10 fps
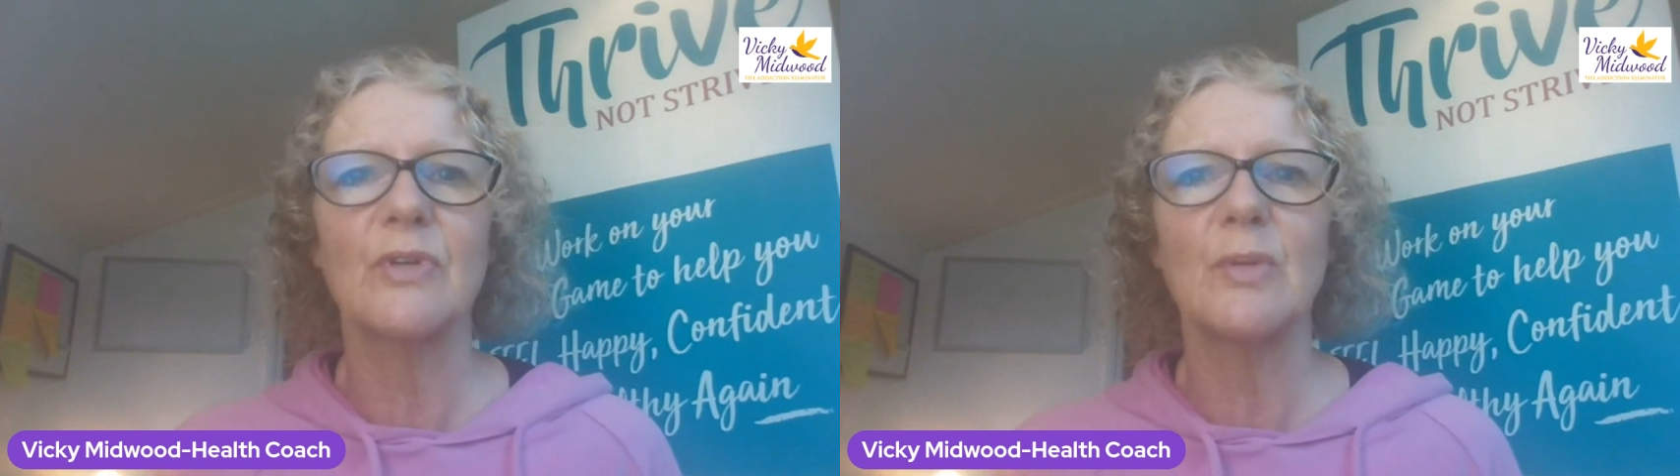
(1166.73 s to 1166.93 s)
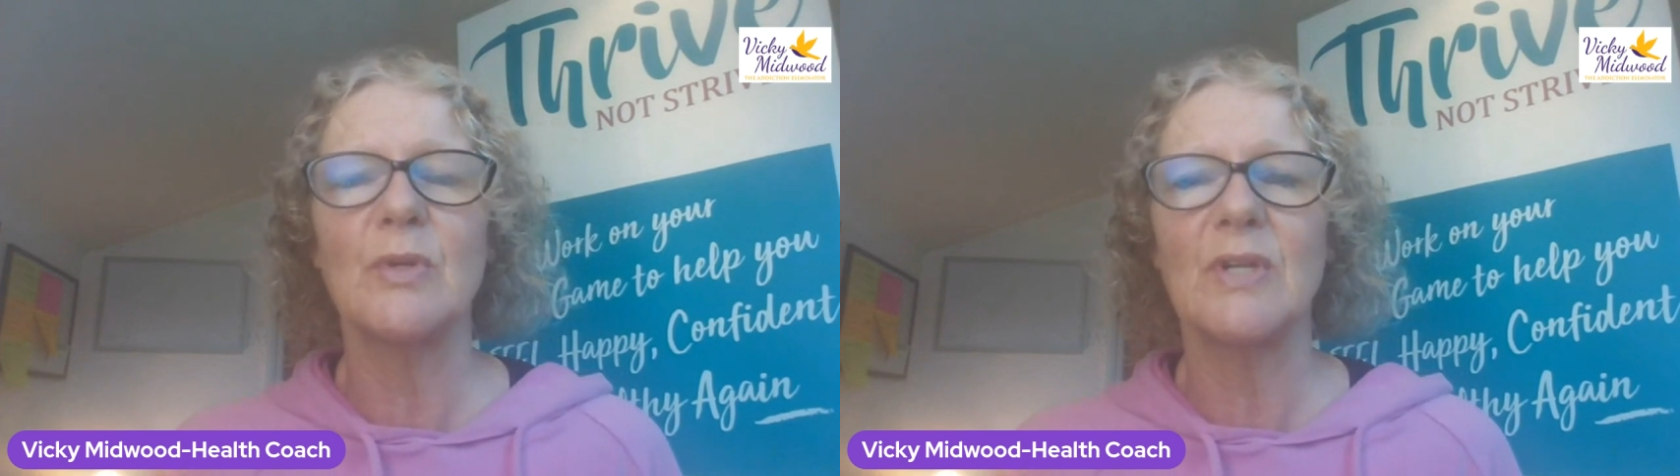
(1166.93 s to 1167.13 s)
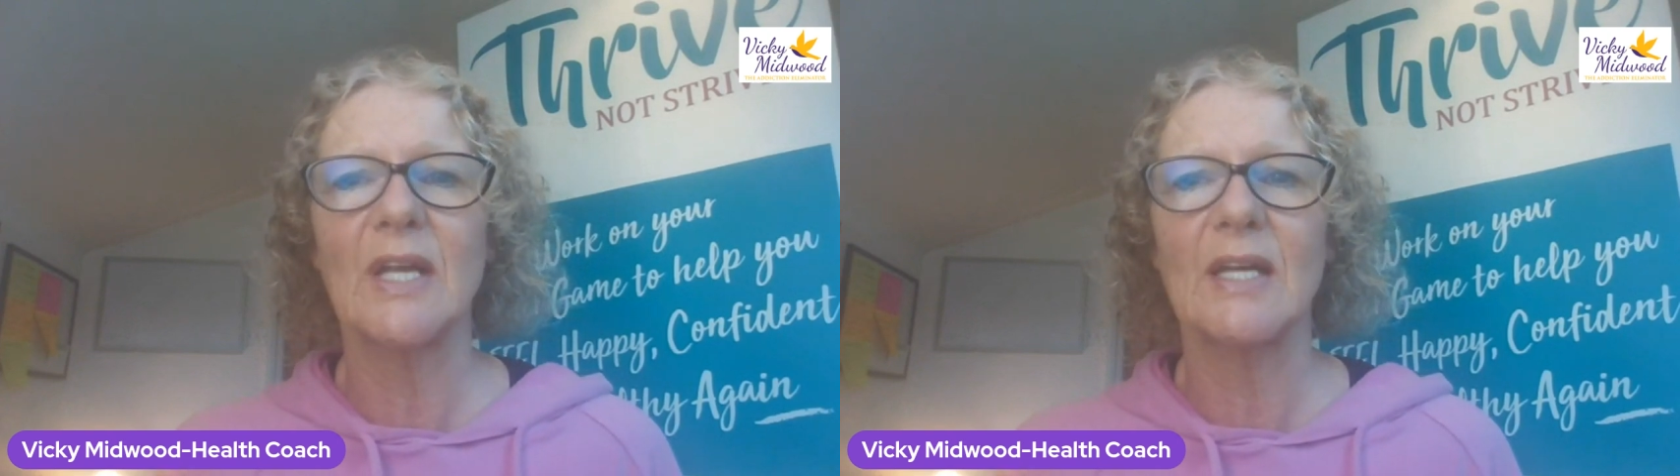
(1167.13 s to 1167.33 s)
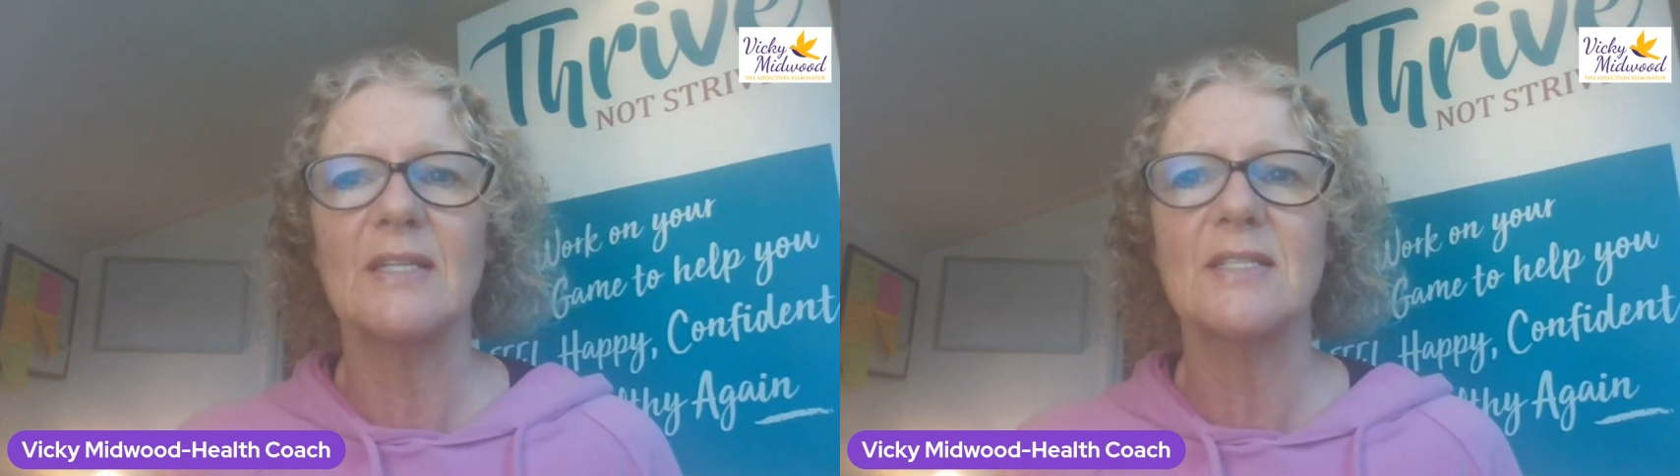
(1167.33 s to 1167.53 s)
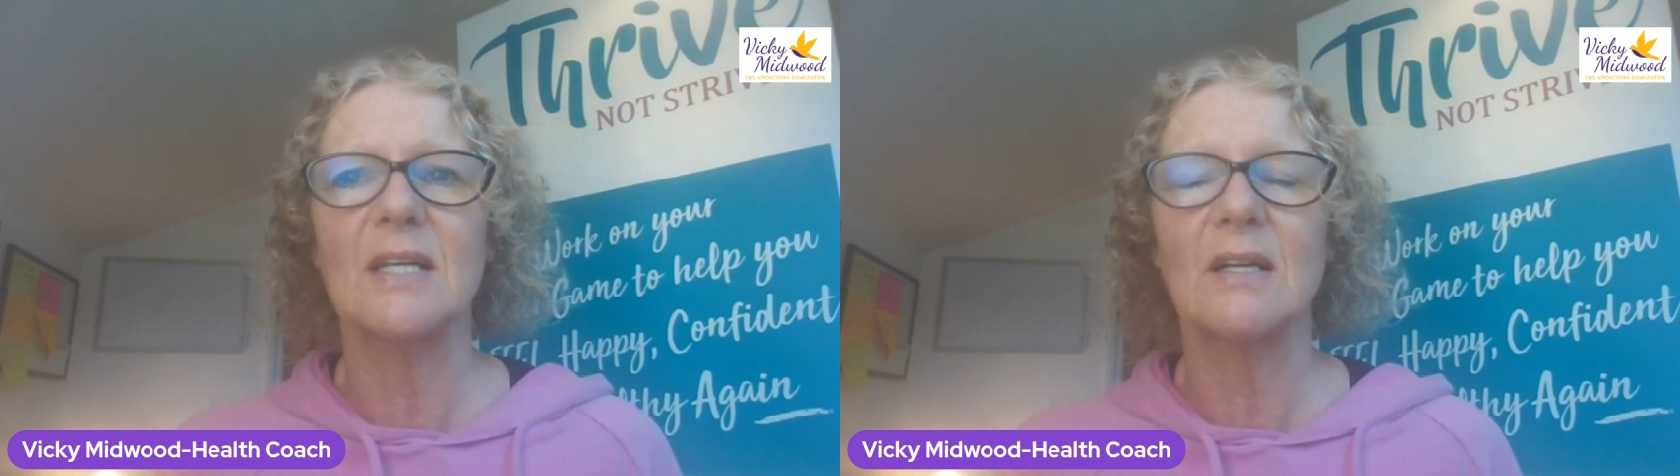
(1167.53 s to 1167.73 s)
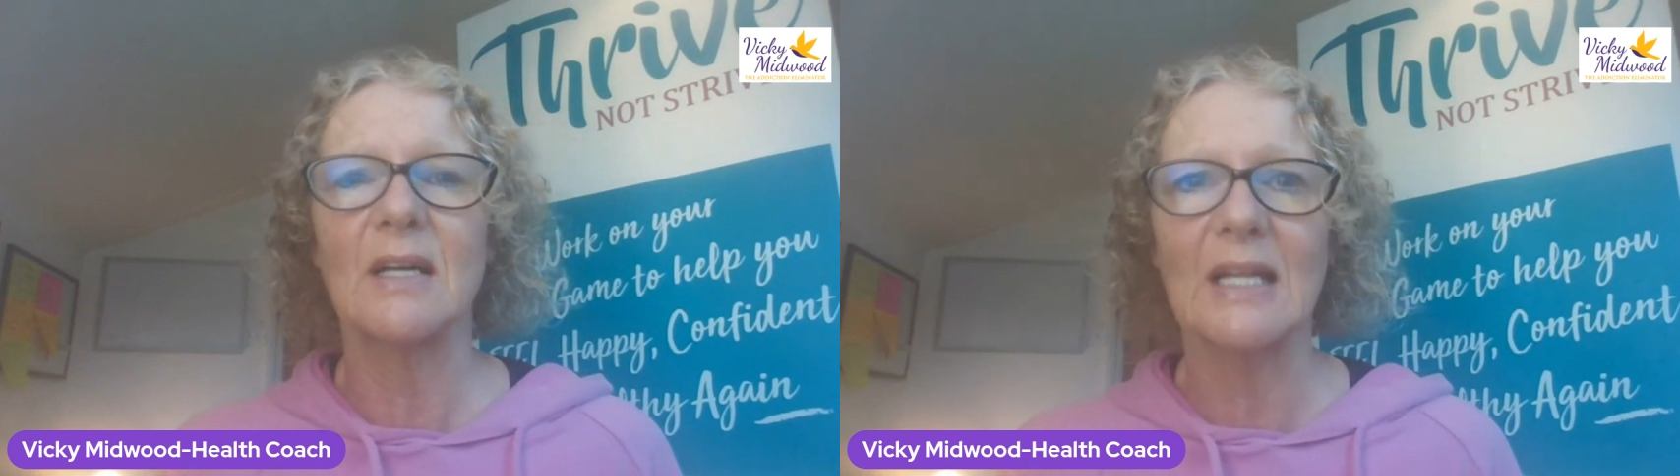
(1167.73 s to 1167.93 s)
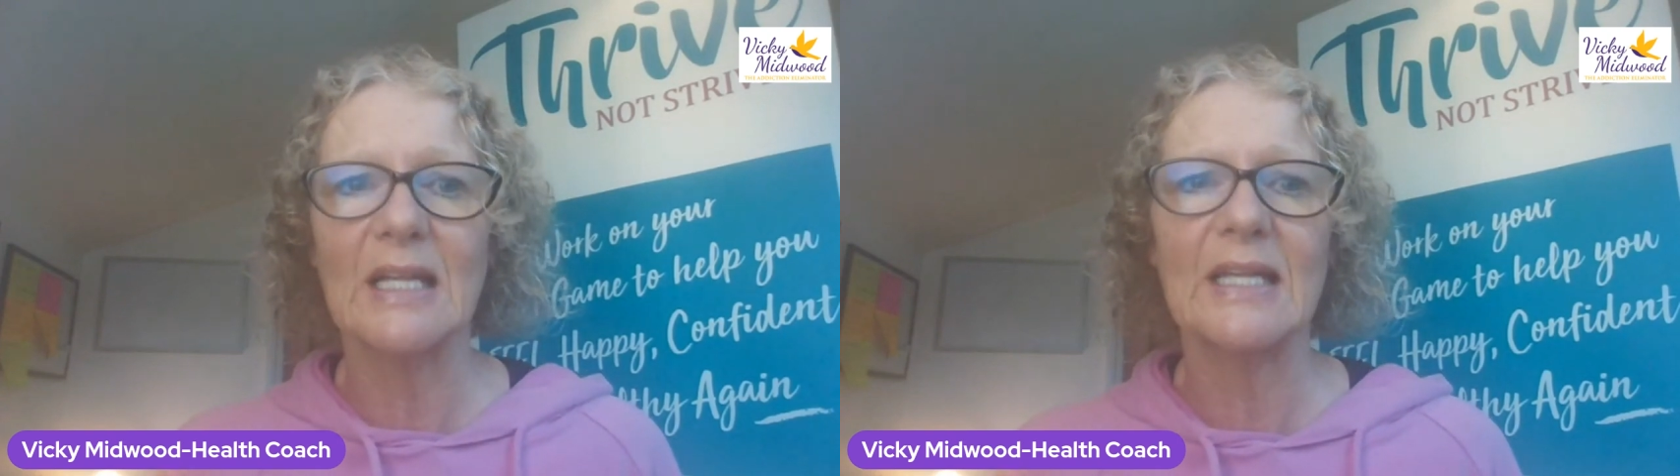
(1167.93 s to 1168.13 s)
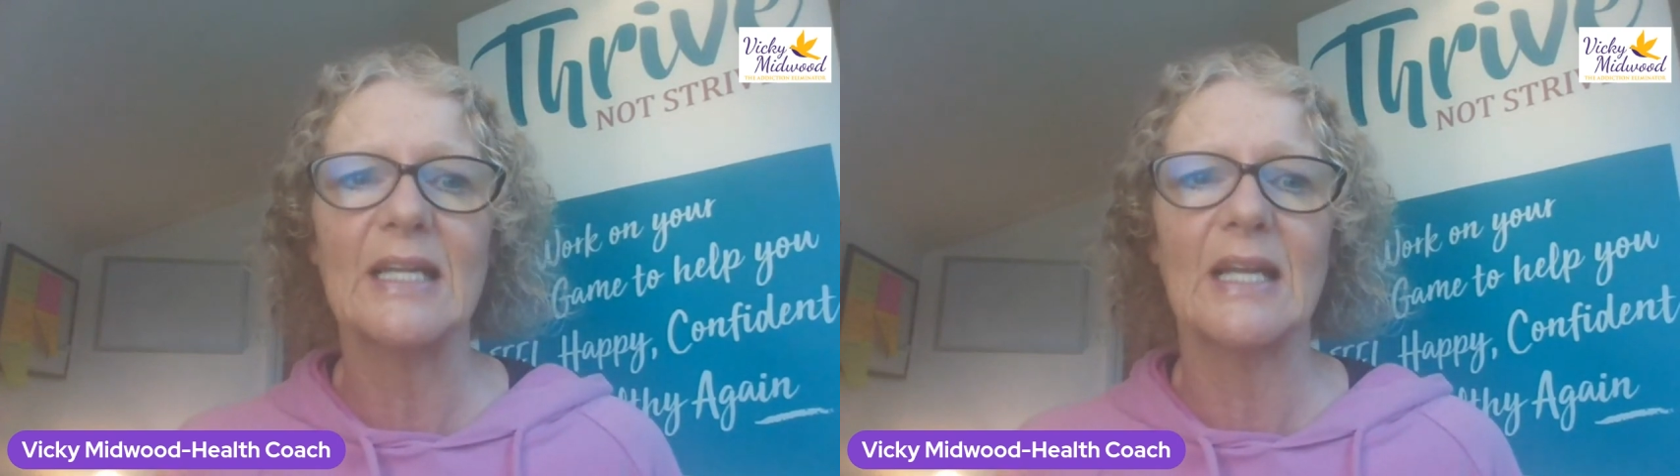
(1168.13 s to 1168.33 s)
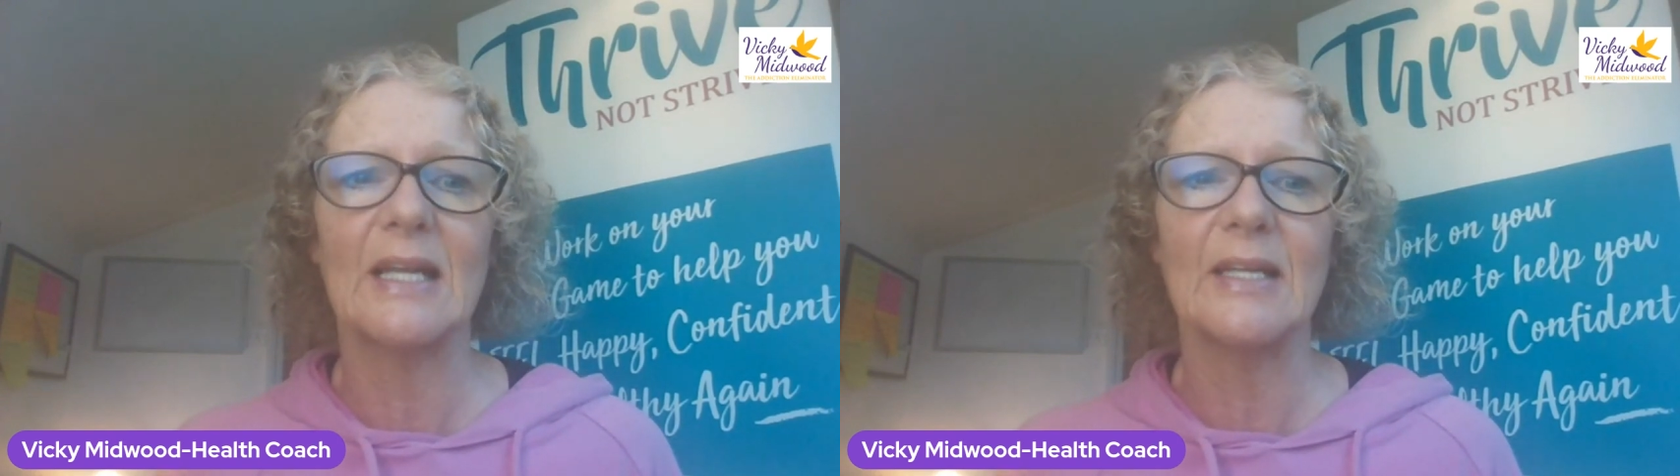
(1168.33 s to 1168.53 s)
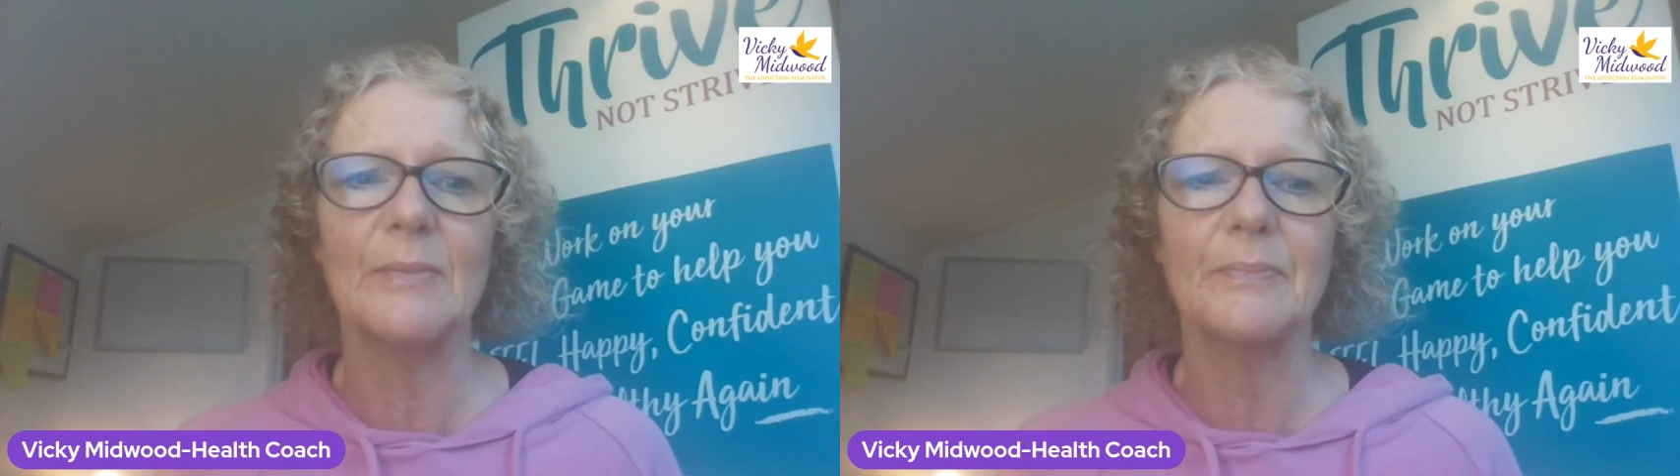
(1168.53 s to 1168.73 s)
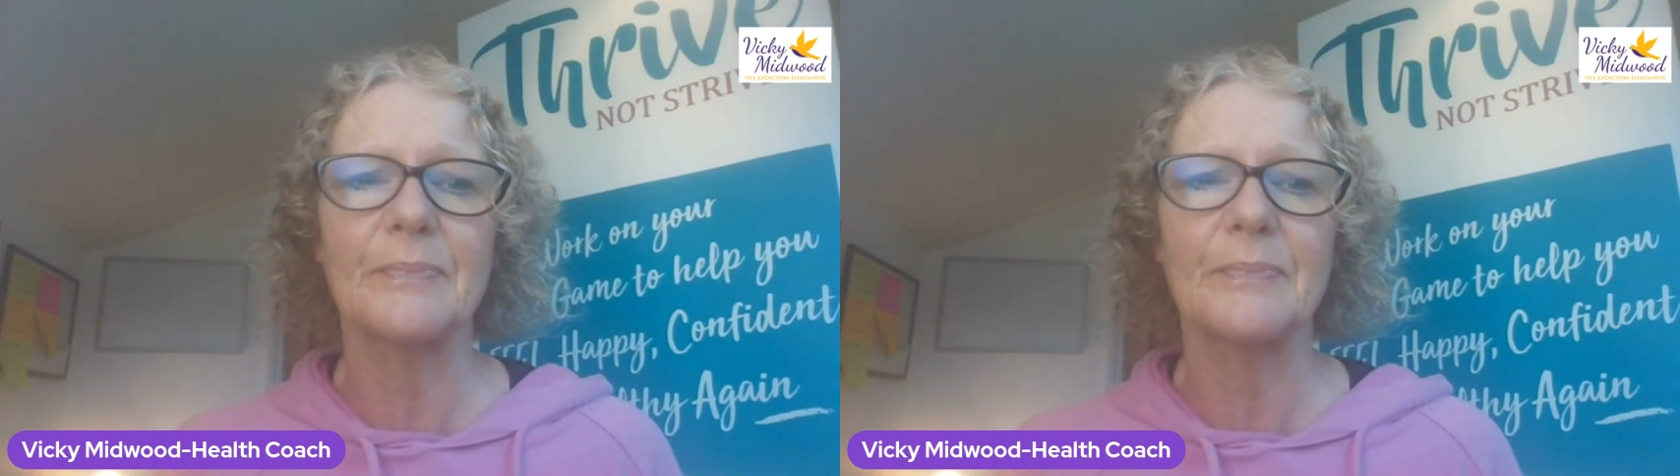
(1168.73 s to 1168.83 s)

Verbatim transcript: communicating clearly,